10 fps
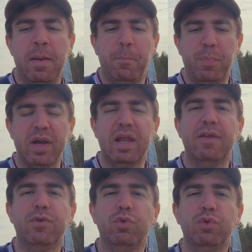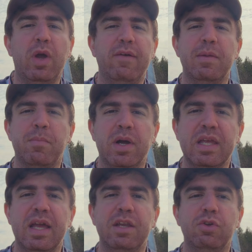But if you do have the
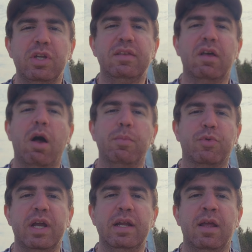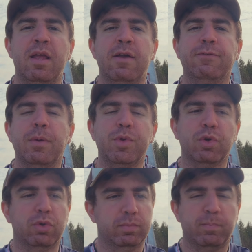money and you need to upgrade from
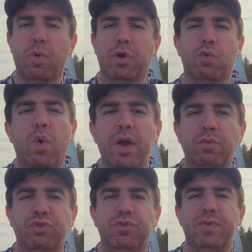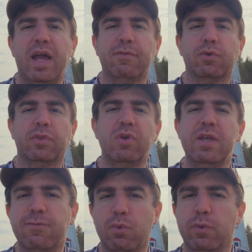your Mark I, which you've had for
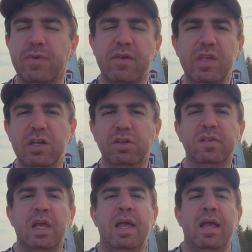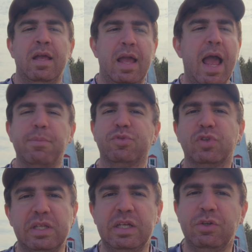3, 4, 5 years,
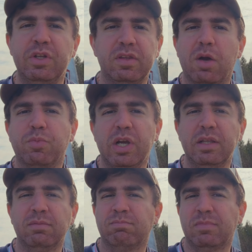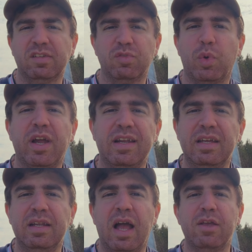absolutely you need to upgrade. This is what I
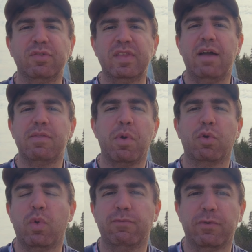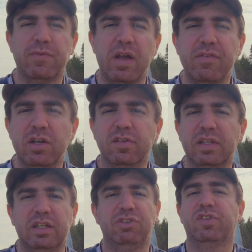did. I used to have the Mark I for 5 years
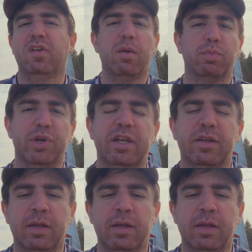and I just upgraded.